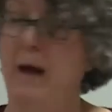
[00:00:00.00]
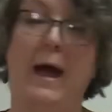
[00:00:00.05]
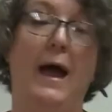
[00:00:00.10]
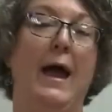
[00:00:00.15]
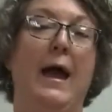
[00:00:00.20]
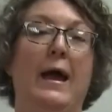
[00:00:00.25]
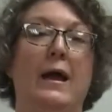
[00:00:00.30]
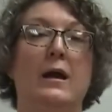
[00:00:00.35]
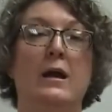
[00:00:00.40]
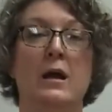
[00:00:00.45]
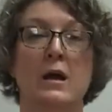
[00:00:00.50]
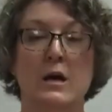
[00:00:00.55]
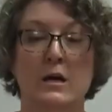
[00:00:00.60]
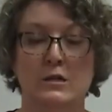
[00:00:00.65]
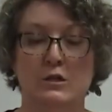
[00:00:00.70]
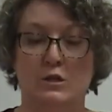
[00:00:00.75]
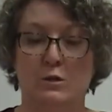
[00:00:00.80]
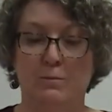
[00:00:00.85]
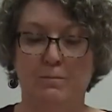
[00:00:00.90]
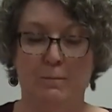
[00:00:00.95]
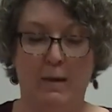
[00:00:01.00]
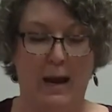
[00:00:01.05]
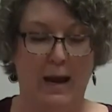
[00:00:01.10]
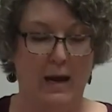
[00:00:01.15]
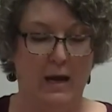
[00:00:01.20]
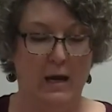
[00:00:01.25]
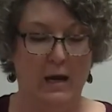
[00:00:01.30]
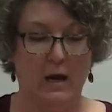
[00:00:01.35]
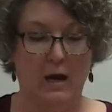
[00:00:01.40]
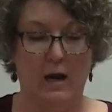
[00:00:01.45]
bag to
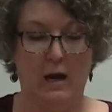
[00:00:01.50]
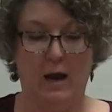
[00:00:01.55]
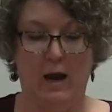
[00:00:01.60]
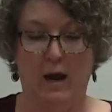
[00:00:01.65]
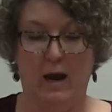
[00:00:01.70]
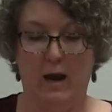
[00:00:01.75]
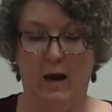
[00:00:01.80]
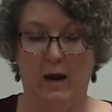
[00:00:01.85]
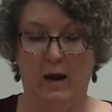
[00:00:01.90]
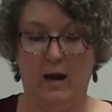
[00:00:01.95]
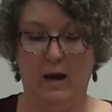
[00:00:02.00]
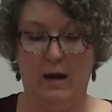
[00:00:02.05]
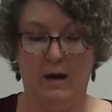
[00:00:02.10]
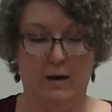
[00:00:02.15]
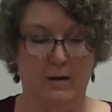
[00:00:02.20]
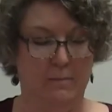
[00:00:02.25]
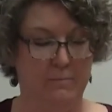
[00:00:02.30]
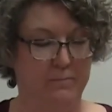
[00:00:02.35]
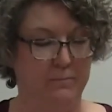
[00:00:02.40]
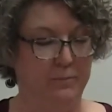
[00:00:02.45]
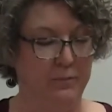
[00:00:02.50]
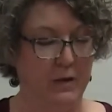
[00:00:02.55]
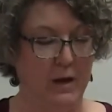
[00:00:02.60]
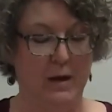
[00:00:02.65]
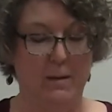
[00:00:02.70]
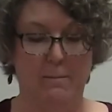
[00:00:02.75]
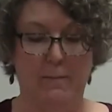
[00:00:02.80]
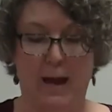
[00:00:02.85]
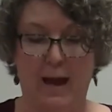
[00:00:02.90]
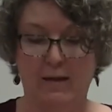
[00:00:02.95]
make a, um,
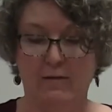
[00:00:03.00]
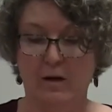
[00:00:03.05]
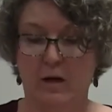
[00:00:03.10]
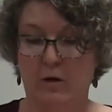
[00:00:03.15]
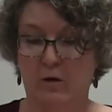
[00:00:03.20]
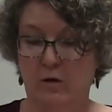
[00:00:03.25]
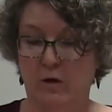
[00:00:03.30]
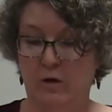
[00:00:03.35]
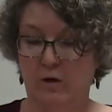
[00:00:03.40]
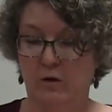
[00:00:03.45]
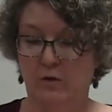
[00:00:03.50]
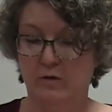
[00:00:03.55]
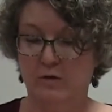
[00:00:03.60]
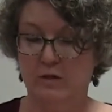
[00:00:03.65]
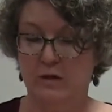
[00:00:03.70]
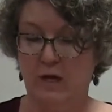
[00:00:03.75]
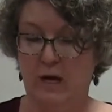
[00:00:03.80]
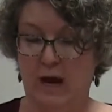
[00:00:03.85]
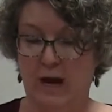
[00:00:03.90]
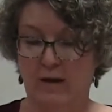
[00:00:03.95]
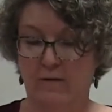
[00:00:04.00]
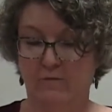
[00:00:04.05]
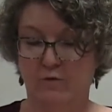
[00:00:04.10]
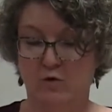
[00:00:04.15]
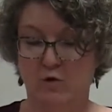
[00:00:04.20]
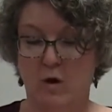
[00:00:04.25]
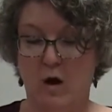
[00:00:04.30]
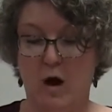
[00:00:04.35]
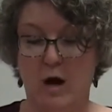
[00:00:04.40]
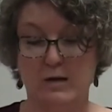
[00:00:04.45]
a bag that you can use to kind of
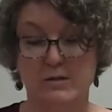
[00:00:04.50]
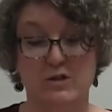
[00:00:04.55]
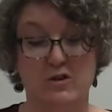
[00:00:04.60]
draw.